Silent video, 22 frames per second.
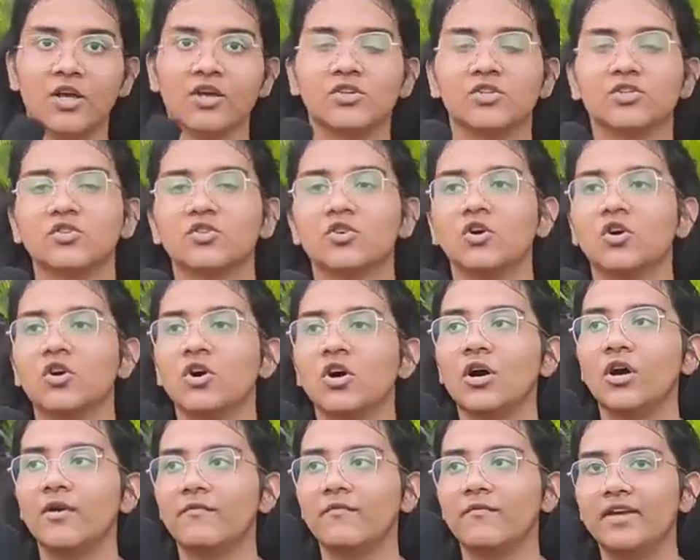So
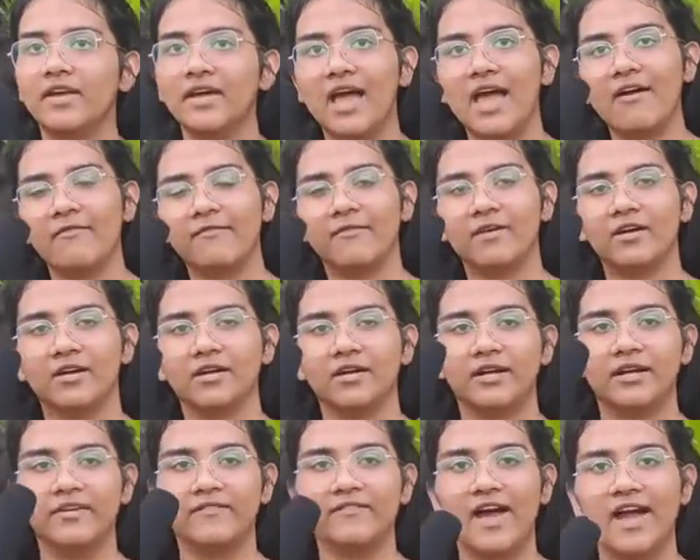we have
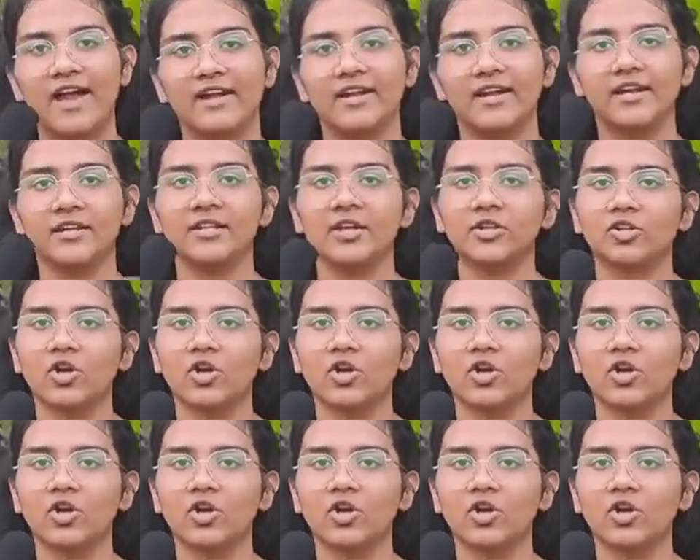divided the